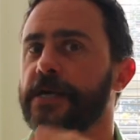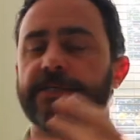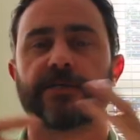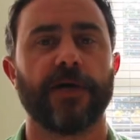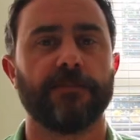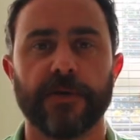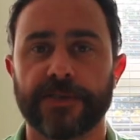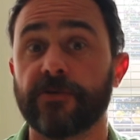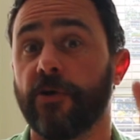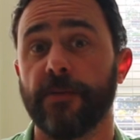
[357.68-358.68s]
It's a grape
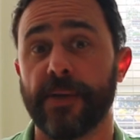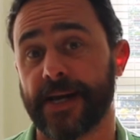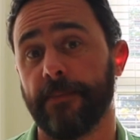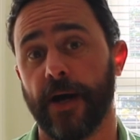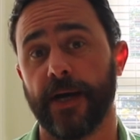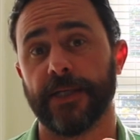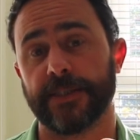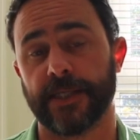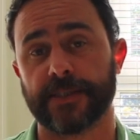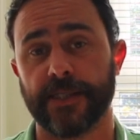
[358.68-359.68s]
mostly grown in Maremma,
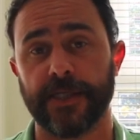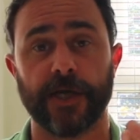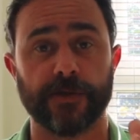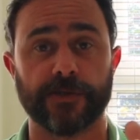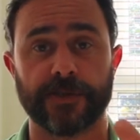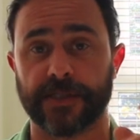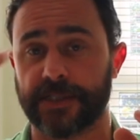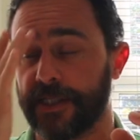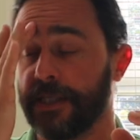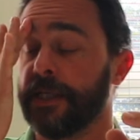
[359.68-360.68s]
in Tuscany, coastal
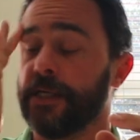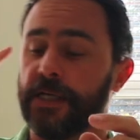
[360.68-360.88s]
Tuscany.